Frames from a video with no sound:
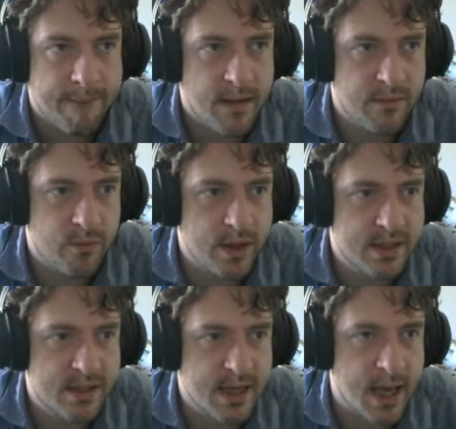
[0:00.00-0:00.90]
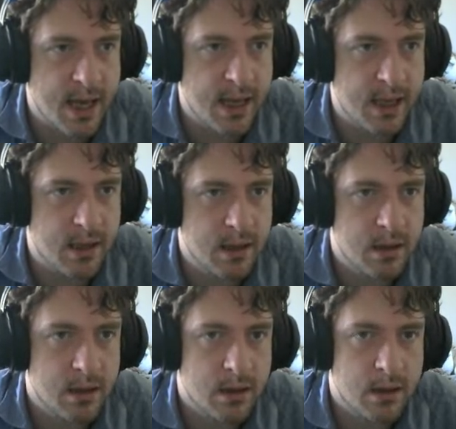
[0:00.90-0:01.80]
if we say
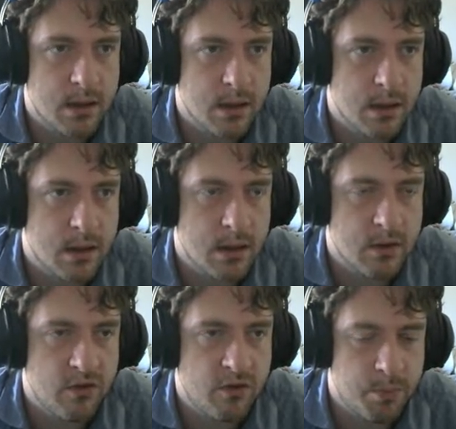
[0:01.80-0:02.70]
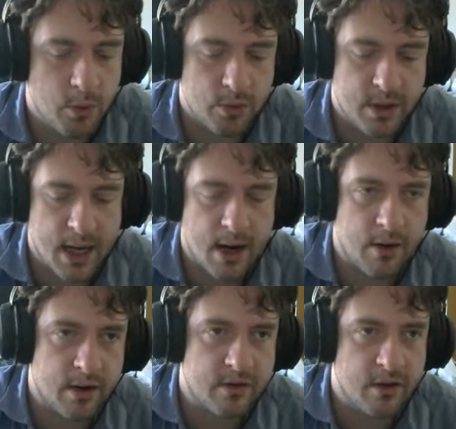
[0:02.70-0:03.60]
spawn
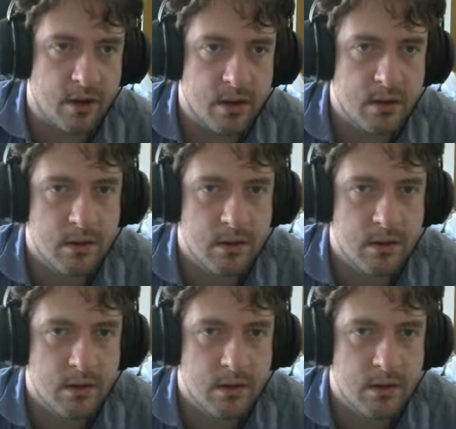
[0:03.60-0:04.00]
character